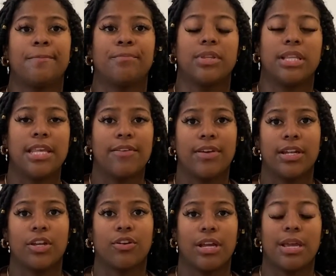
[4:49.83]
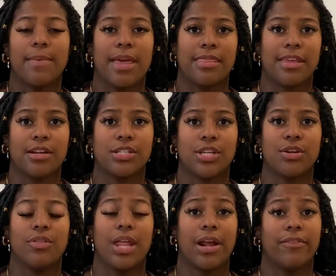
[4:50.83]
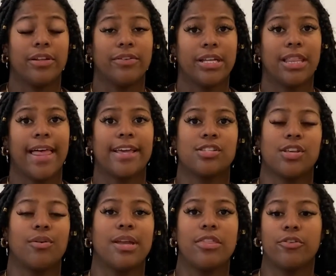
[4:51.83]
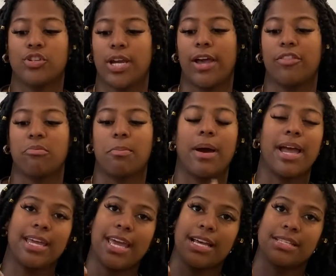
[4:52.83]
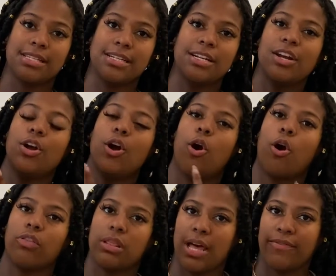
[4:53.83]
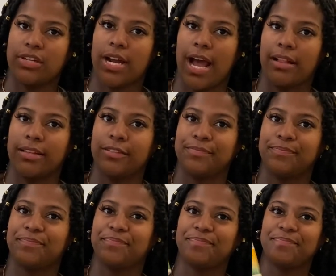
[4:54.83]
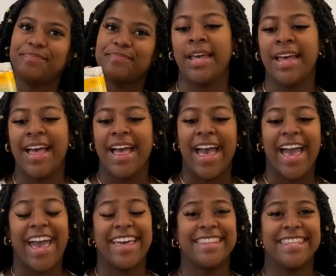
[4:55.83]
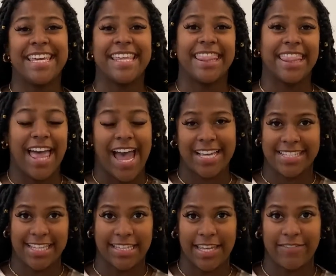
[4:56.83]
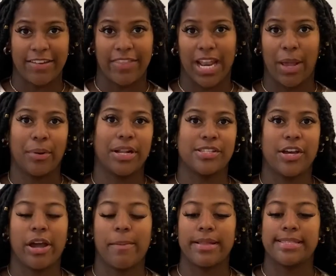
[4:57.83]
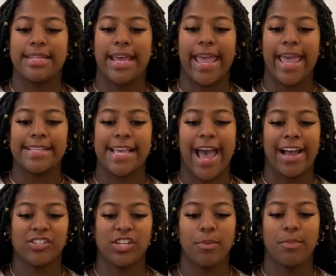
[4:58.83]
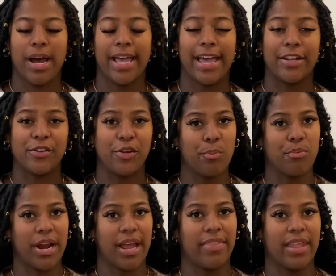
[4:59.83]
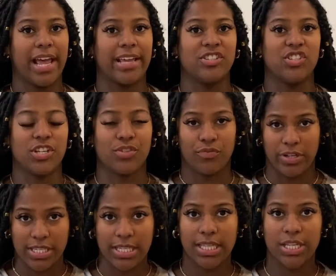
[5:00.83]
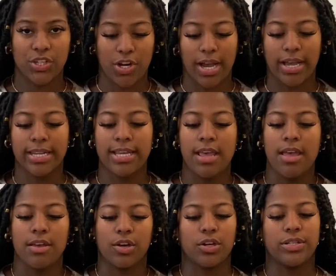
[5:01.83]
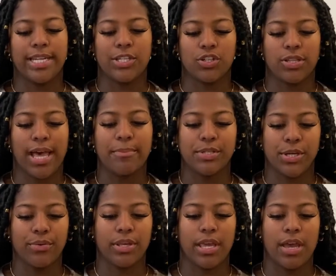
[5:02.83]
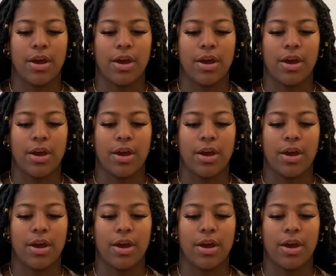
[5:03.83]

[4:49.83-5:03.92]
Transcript: leave-in cream in there too that I really, really like. So either try out the papaya castor or the lavender aloe. And the last leave-in that I want to talk about today is actually by a new just recently tried called Nature Lab Tokyo,